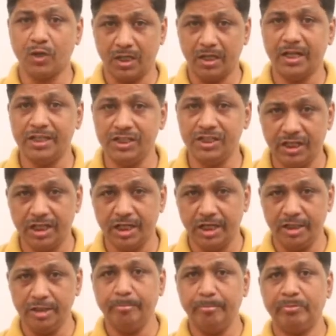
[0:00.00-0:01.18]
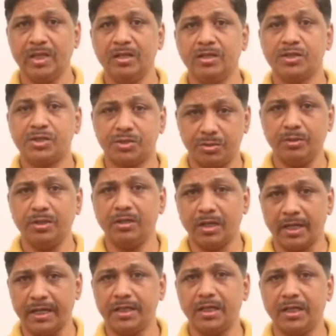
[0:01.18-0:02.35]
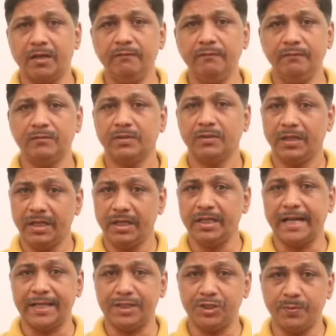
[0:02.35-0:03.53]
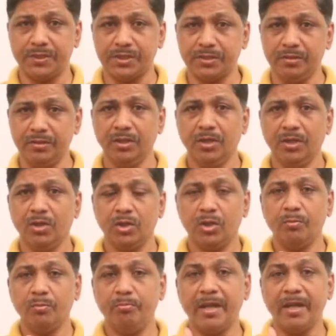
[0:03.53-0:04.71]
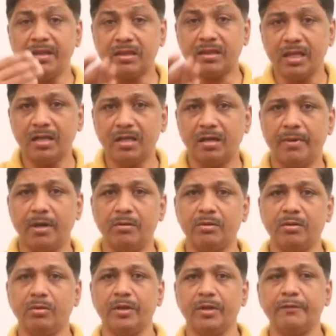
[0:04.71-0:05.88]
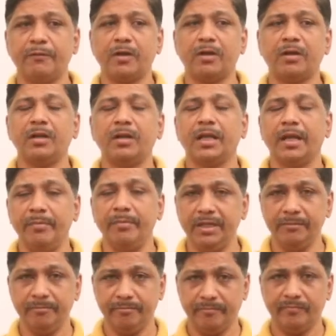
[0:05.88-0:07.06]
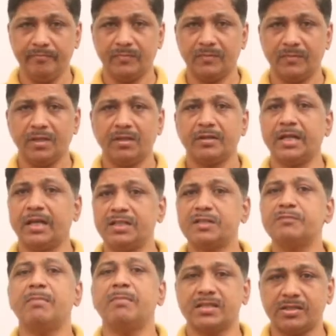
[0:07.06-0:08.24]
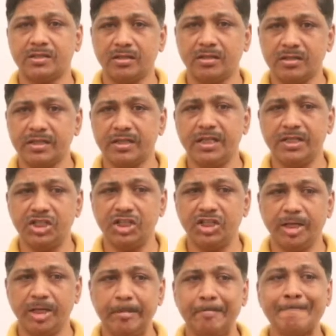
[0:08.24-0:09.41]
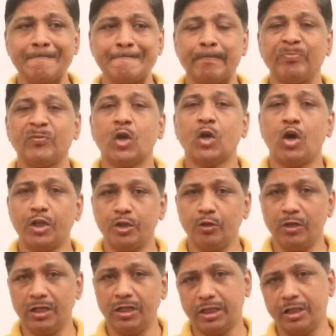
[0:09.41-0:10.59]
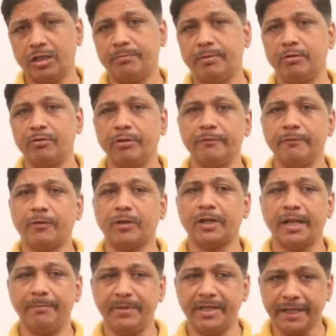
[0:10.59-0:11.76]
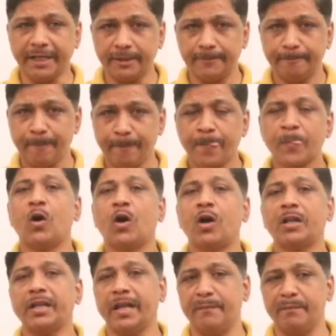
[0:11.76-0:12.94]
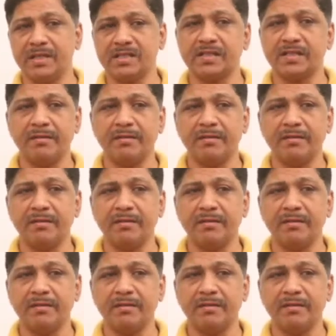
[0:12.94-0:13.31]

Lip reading: engineering student right now in graduation, you may think about going for ME, that is Masters in Engineering, or you will think about going for MTech or MS